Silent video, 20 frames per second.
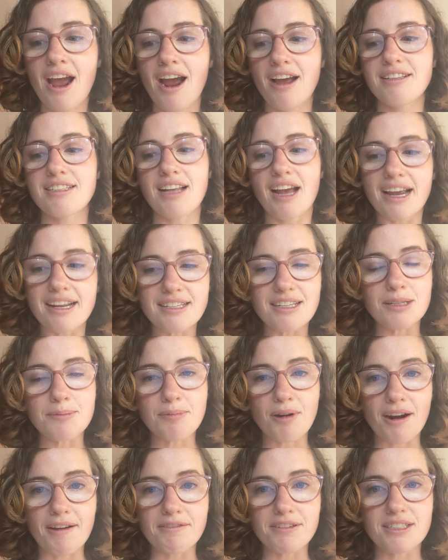Science as
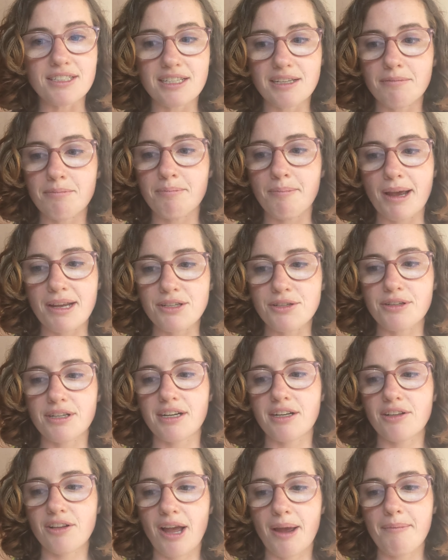Prophecy,
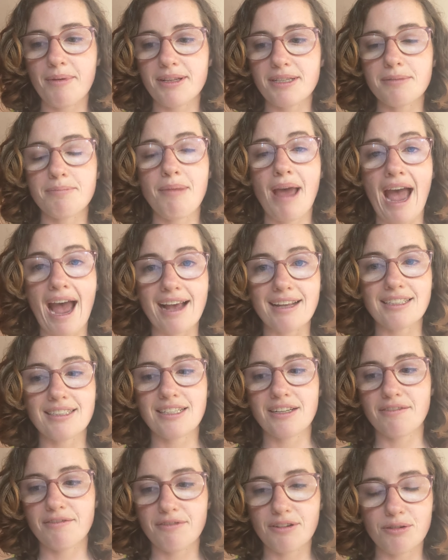Measuring Climate's
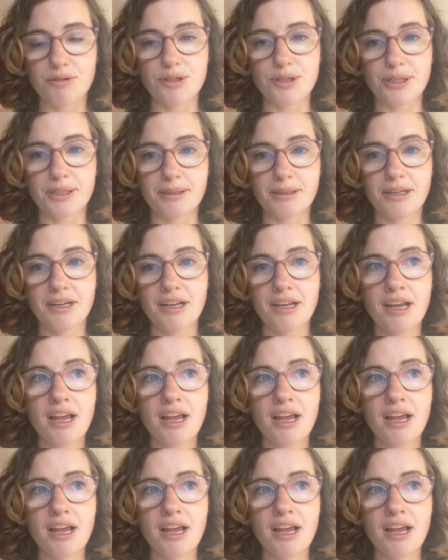Past and Future.